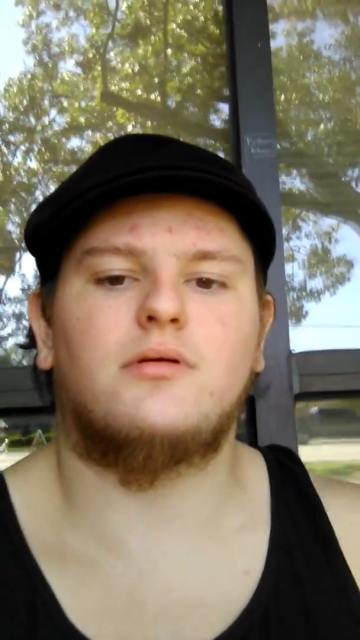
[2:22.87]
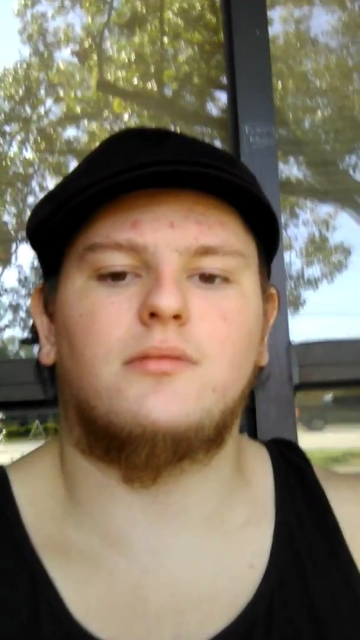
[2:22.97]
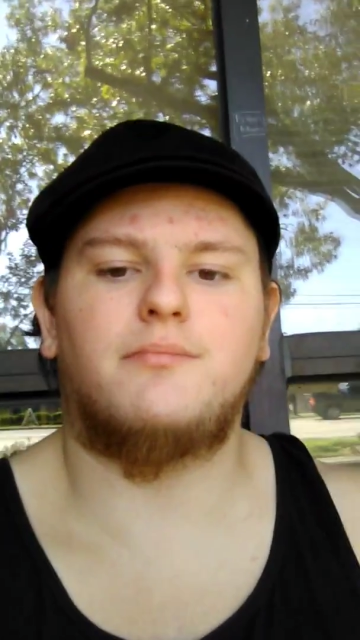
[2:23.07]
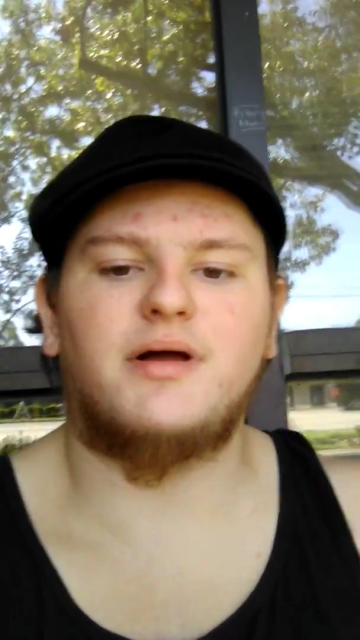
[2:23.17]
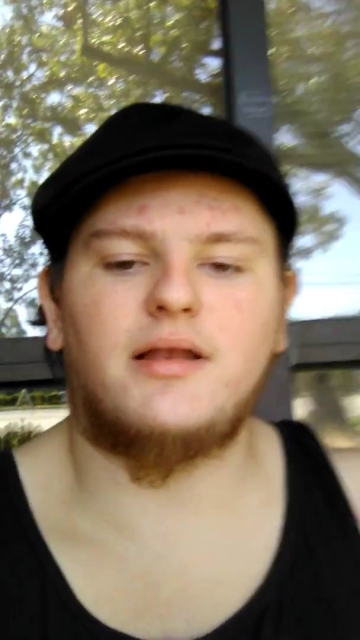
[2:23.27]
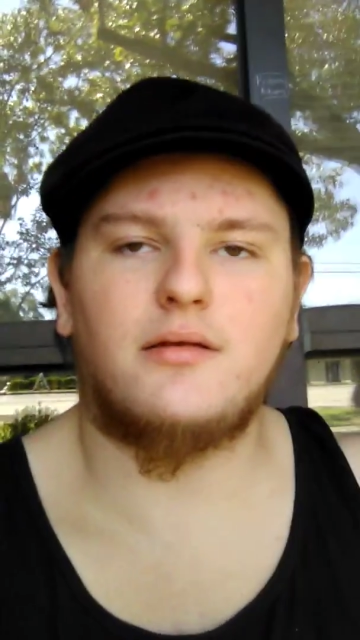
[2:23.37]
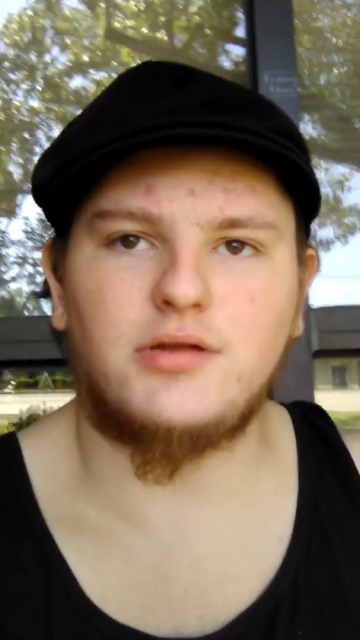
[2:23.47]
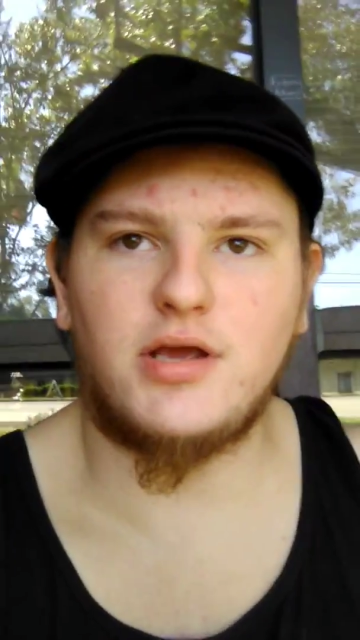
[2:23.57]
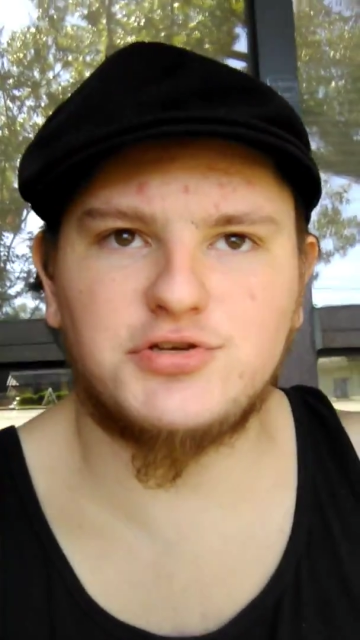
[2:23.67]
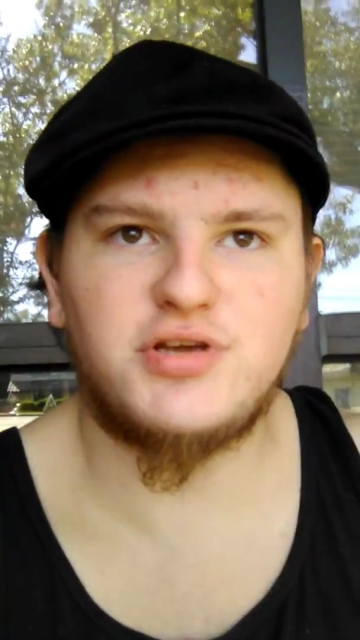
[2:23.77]
But
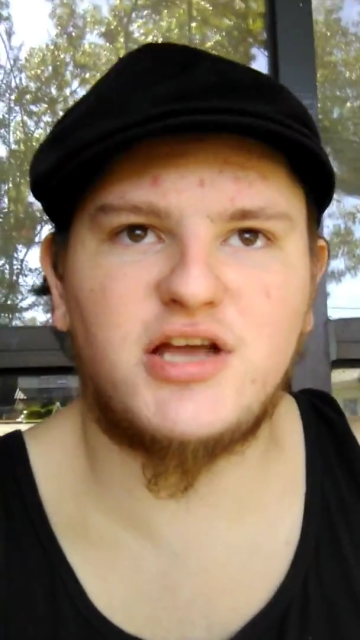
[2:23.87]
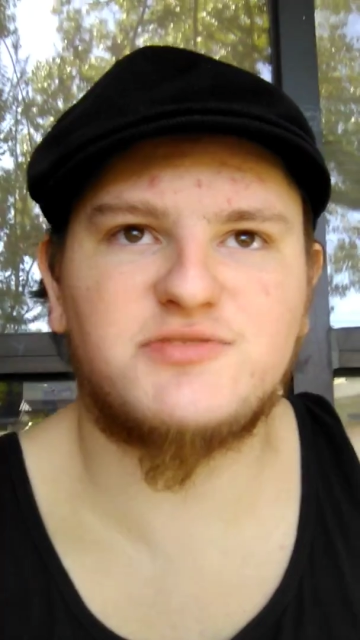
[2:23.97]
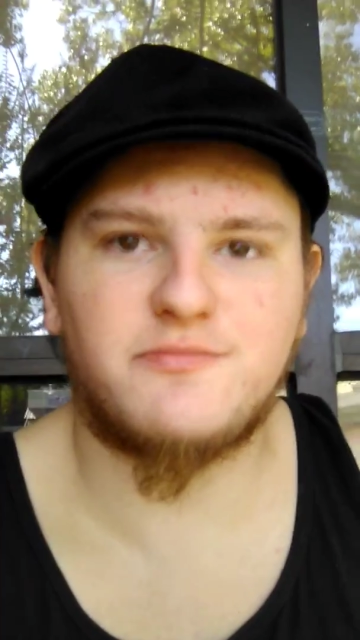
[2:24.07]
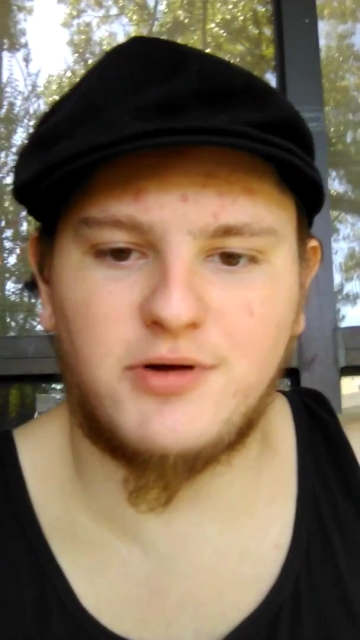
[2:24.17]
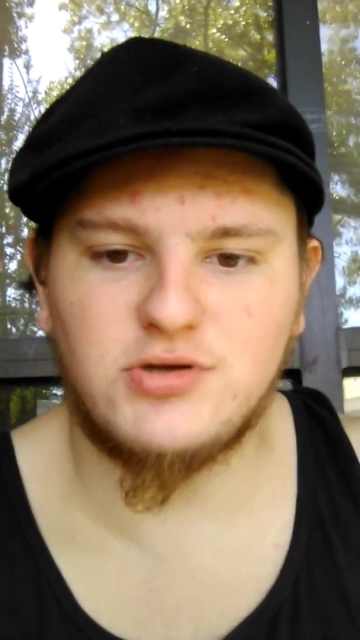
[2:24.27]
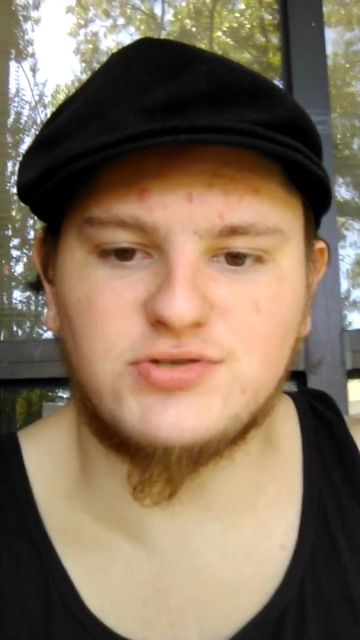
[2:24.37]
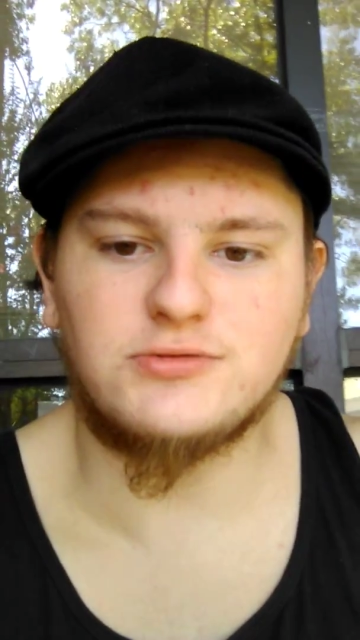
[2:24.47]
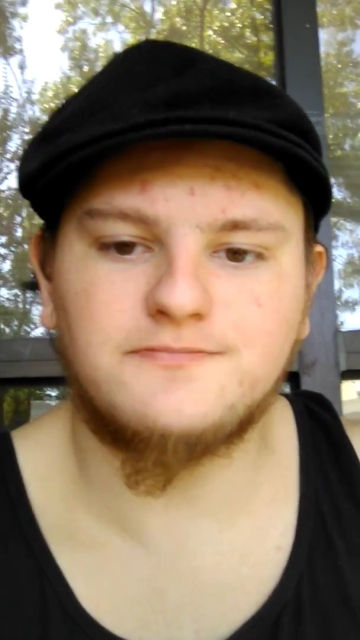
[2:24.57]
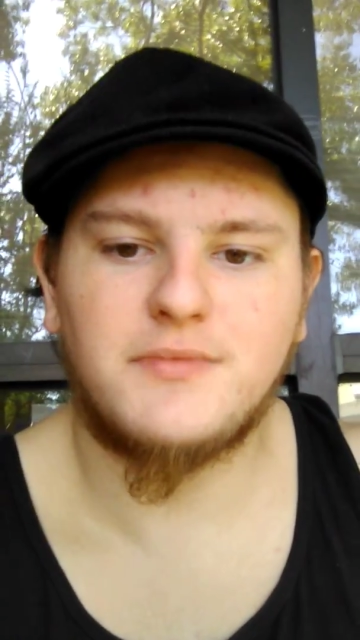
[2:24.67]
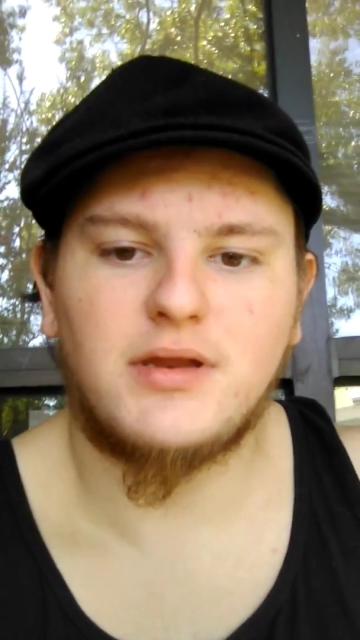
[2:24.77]
Andrew Yang's
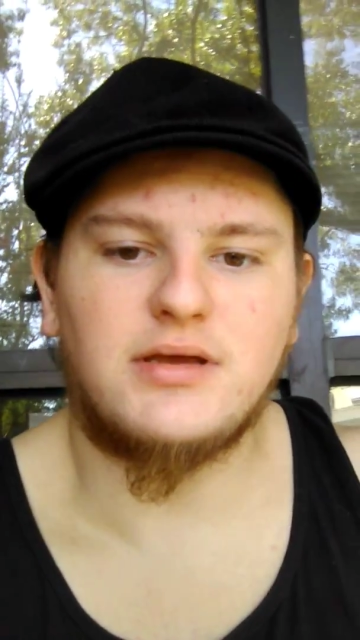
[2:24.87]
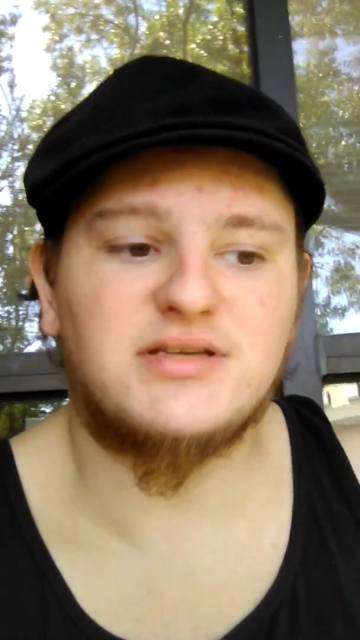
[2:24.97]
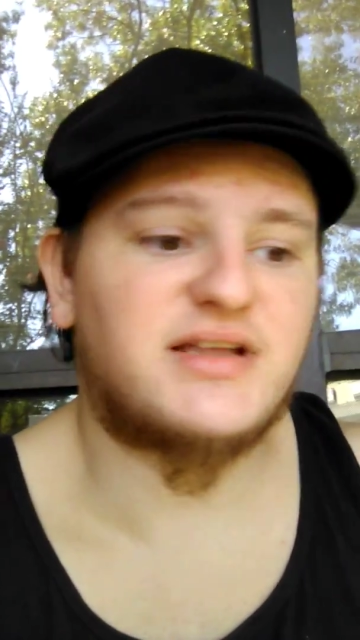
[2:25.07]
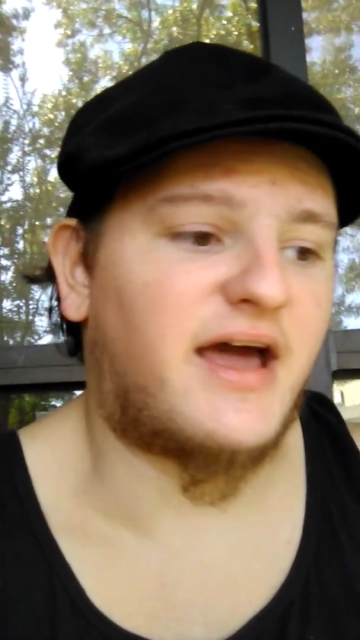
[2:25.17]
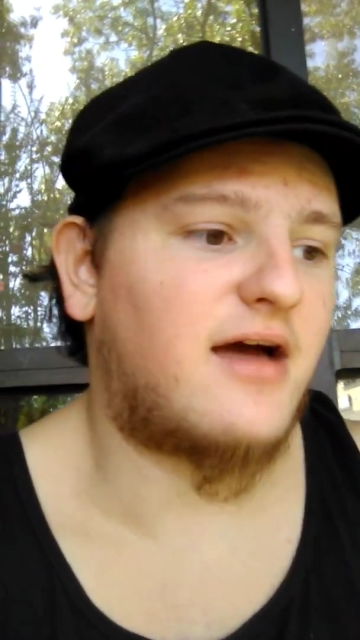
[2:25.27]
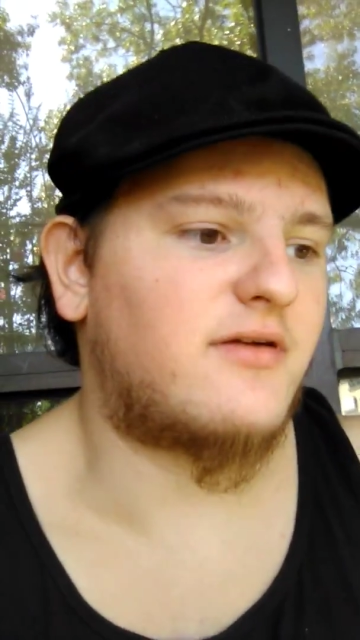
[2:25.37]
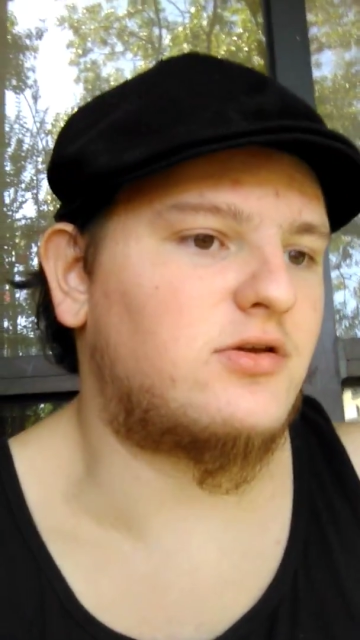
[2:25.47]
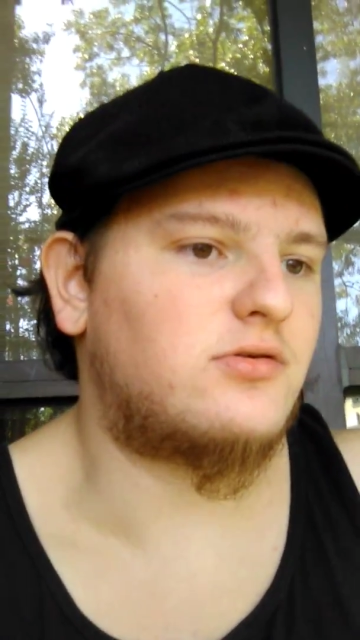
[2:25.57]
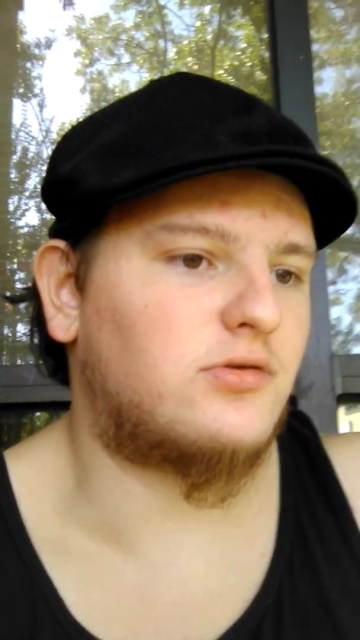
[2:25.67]
proposal is to have a